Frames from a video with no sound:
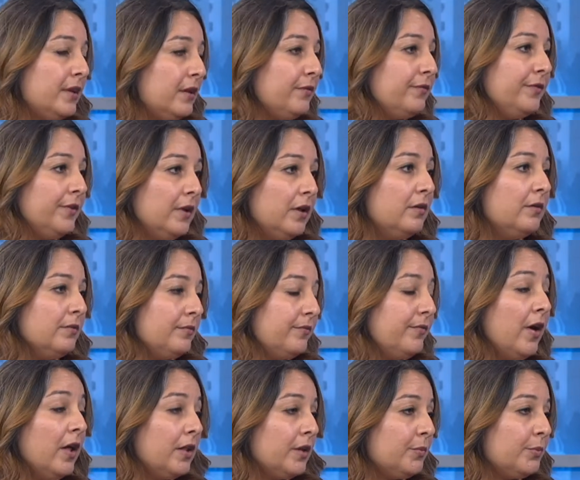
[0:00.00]

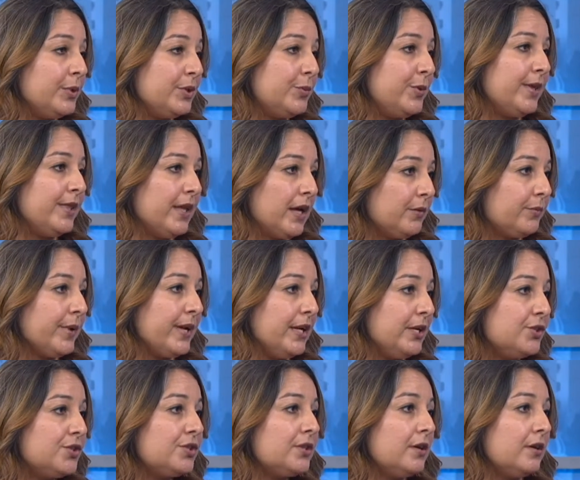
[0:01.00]
fall in between that
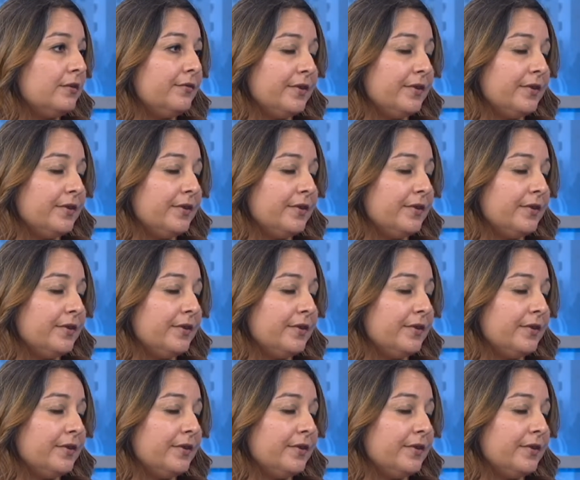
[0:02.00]
range of